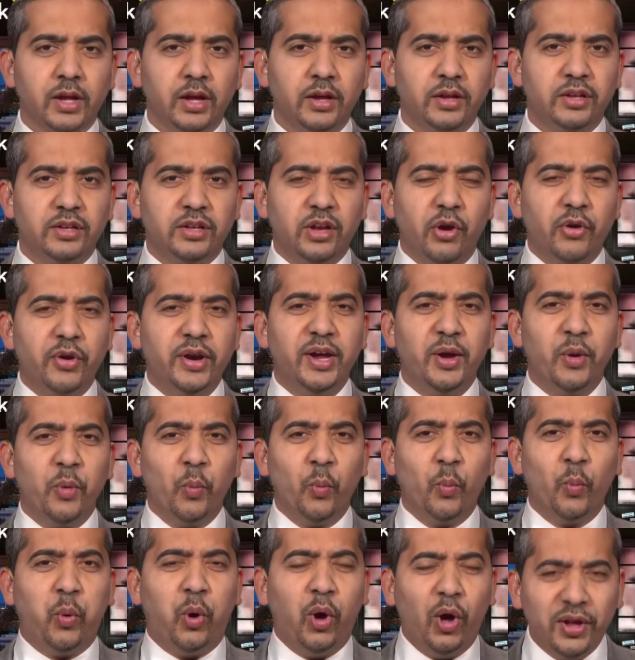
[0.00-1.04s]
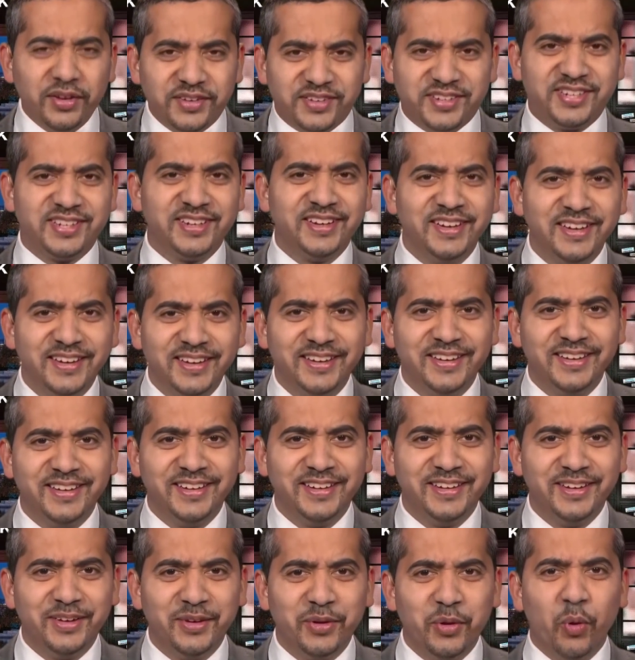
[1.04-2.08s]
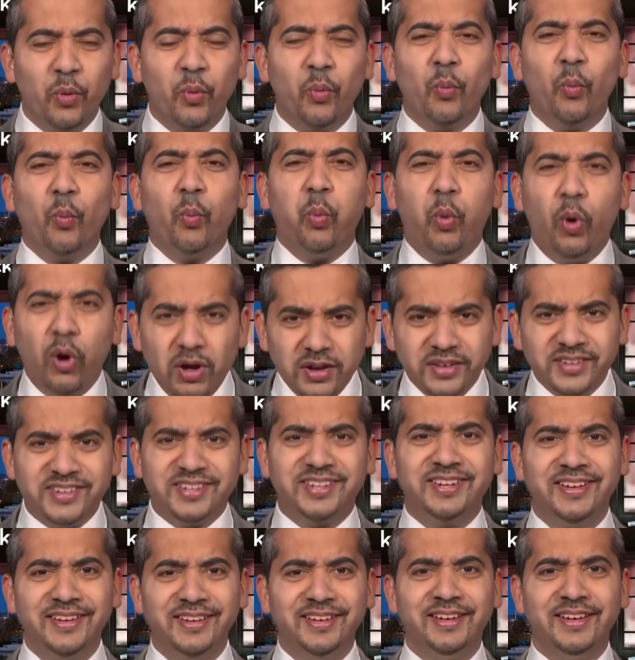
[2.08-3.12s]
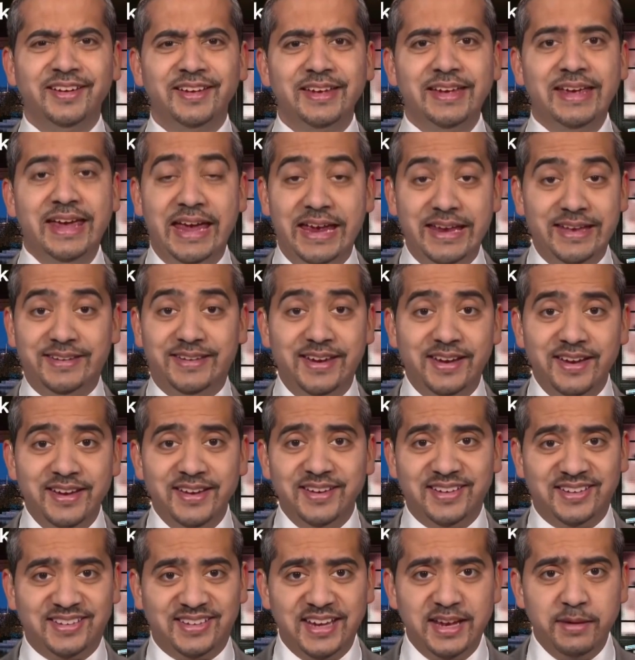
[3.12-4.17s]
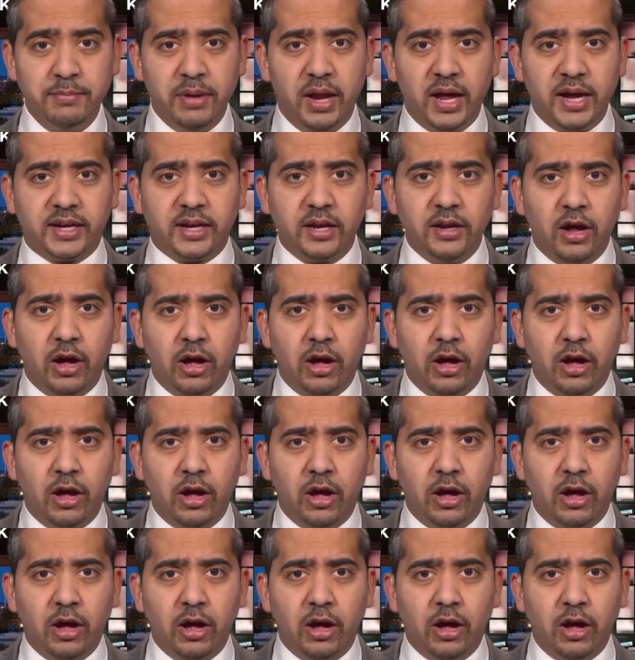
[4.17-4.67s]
Sorry, what? What? It didn't seem like an